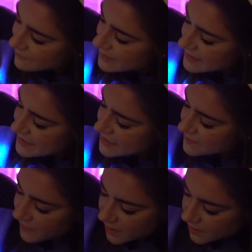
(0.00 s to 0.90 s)
I mean, this
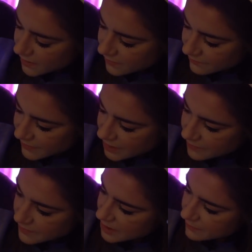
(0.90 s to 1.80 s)
is very,
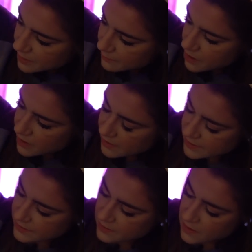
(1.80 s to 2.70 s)
very minimum
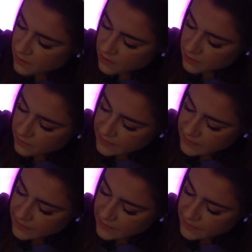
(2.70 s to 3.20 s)
on our